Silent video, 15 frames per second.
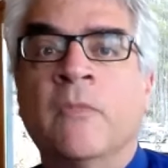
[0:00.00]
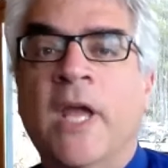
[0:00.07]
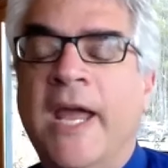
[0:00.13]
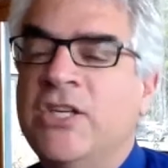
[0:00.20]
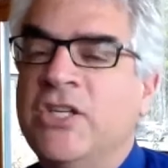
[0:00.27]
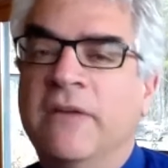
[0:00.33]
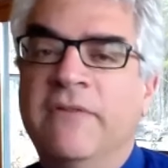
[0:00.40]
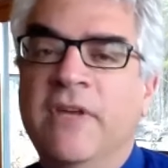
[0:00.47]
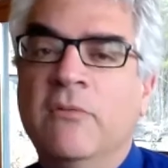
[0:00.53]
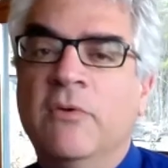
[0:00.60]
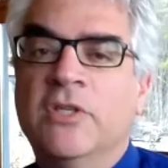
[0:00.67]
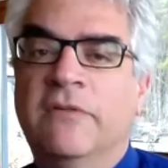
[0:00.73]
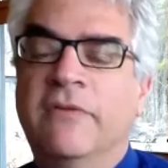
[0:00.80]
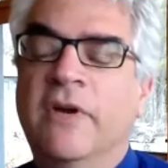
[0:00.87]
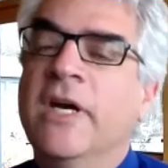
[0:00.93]
HIV was
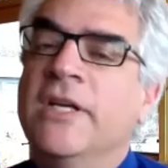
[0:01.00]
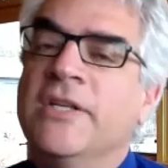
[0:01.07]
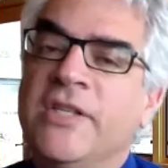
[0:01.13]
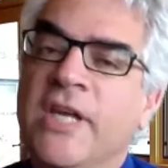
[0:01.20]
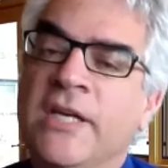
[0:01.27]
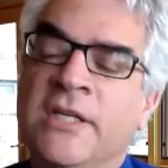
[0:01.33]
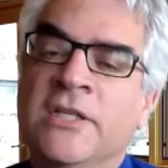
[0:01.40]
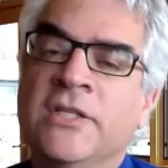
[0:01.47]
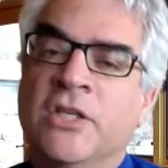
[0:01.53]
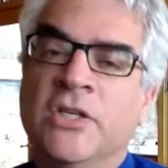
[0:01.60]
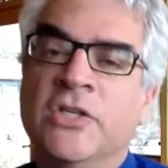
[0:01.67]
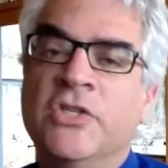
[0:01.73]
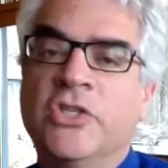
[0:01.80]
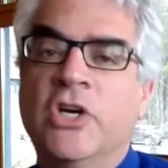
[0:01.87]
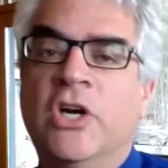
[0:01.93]
a very ascendant
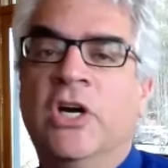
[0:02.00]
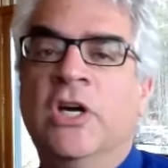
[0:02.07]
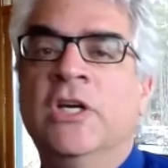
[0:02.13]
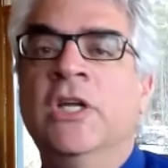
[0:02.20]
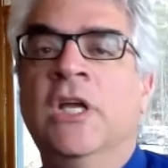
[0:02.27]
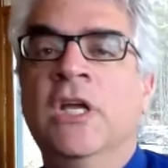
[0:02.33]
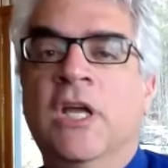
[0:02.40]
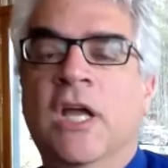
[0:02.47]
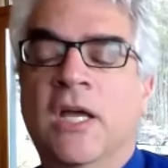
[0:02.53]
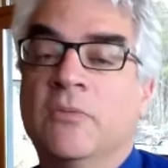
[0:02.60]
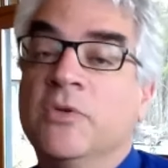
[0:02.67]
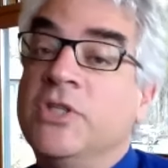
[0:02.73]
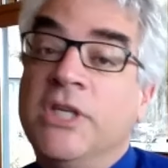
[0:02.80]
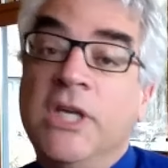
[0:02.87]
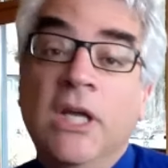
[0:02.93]
concern and
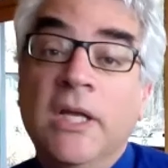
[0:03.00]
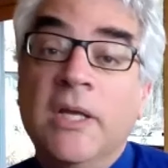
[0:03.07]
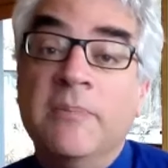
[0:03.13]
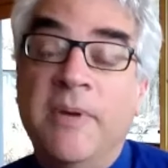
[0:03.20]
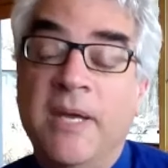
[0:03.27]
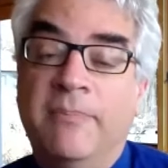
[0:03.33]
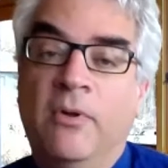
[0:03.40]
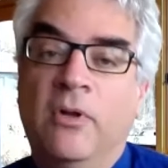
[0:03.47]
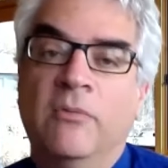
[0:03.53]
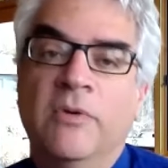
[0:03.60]
was killing people.